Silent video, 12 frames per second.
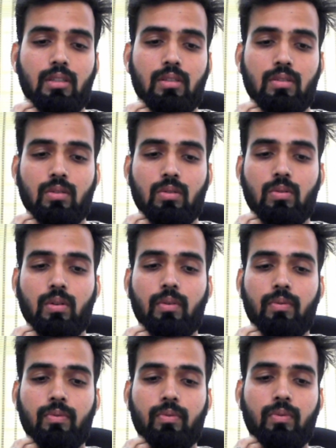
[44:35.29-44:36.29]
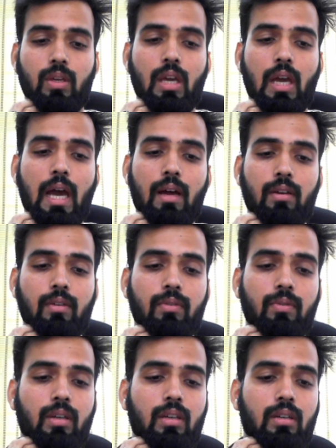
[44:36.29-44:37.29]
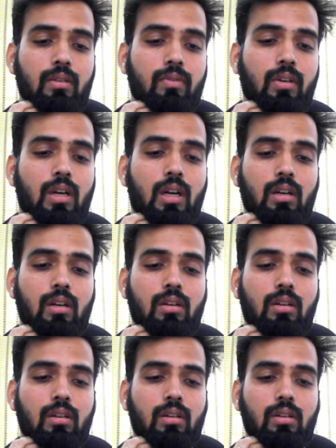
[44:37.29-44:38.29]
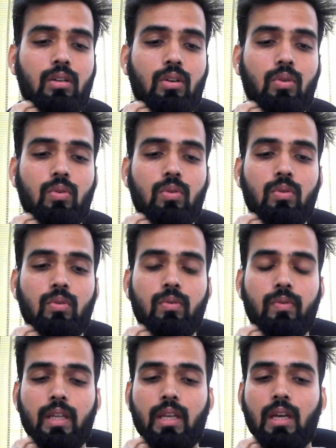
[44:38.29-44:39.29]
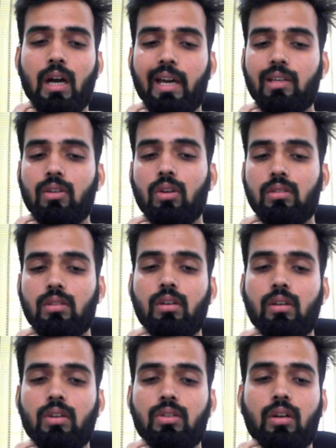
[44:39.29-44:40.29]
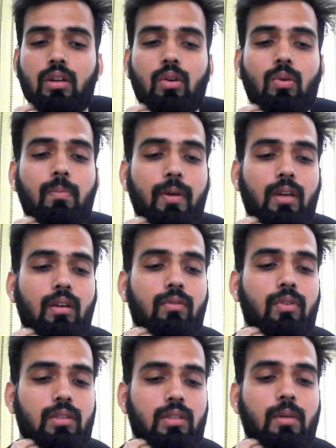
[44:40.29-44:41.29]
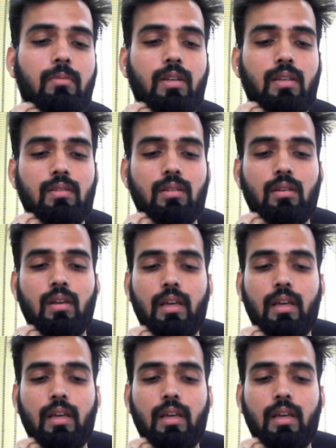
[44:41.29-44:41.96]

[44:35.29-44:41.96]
So if we can't do very high concentration doping for some reason,